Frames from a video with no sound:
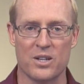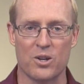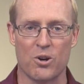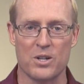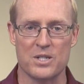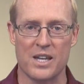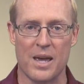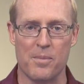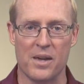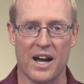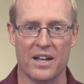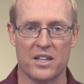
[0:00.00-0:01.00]
concurrency A
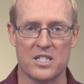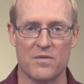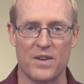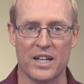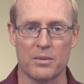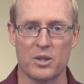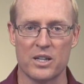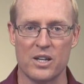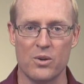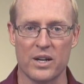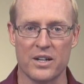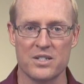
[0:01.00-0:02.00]
P I that's available in
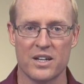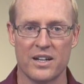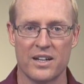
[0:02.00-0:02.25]
Unix,